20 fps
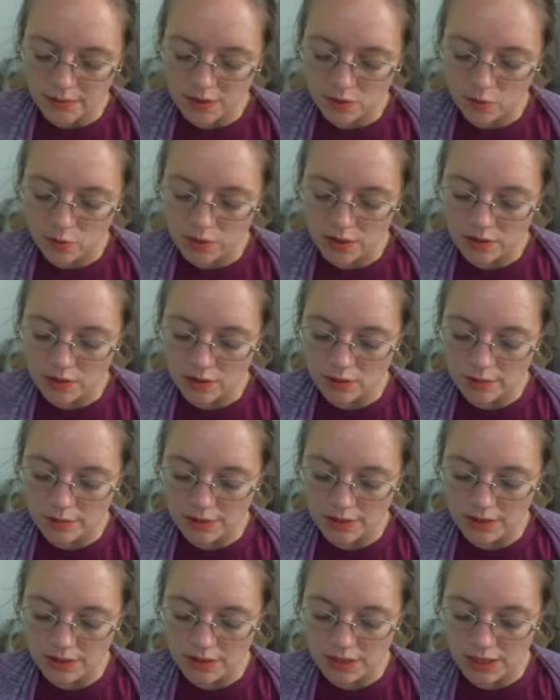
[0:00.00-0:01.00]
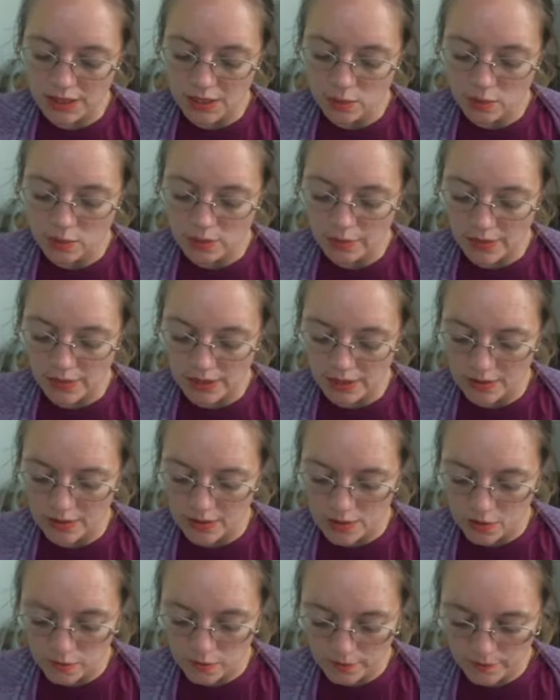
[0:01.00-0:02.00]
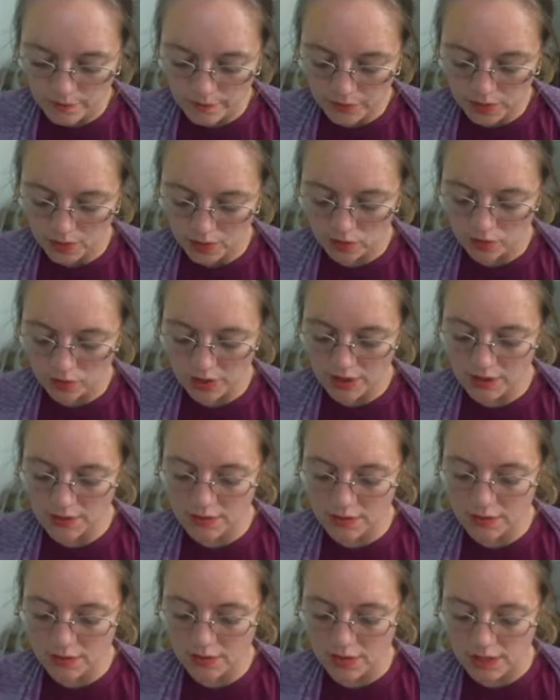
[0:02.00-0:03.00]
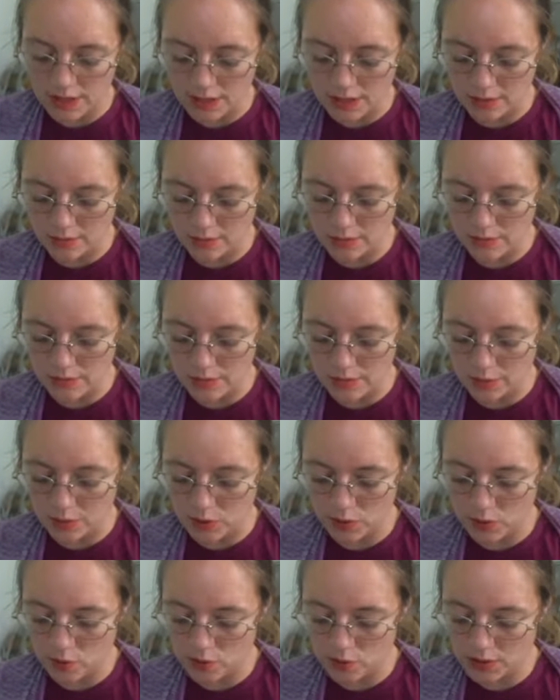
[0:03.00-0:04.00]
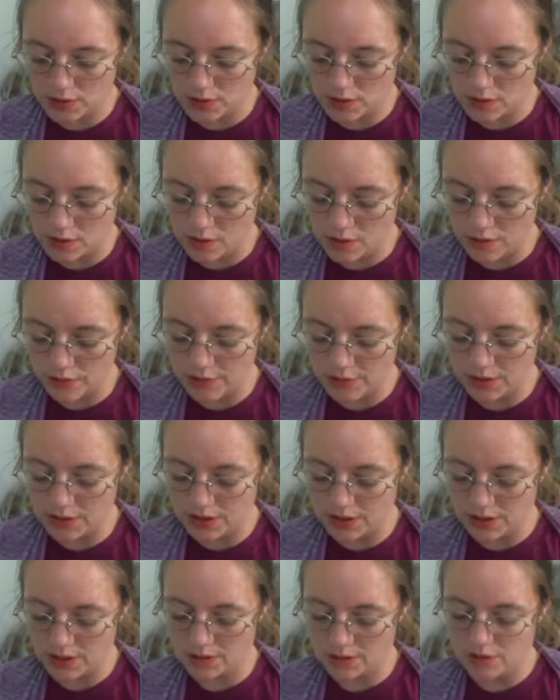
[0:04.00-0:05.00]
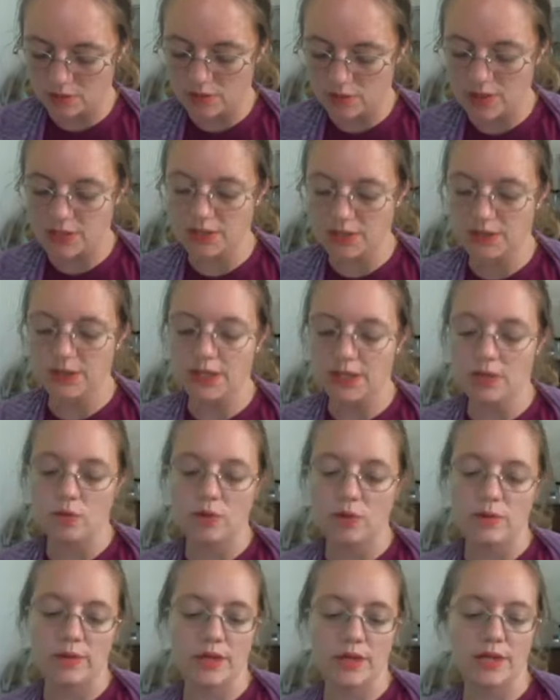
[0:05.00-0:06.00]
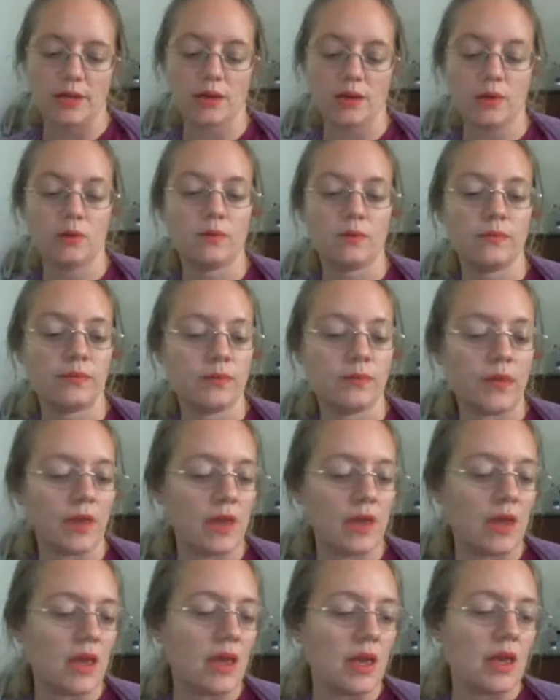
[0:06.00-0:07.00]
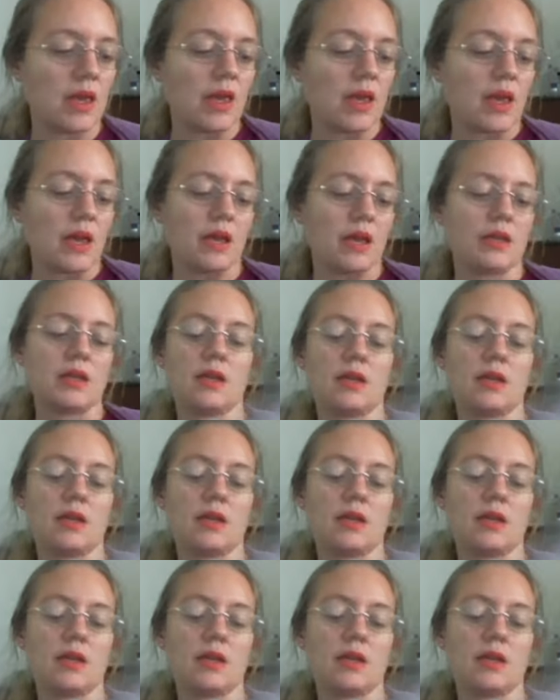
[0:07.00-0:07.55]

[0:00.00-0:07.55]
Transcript: sweet almond, and kiwi mango. The green is the lime, the blue is the almond, and the red is kiwi mango. And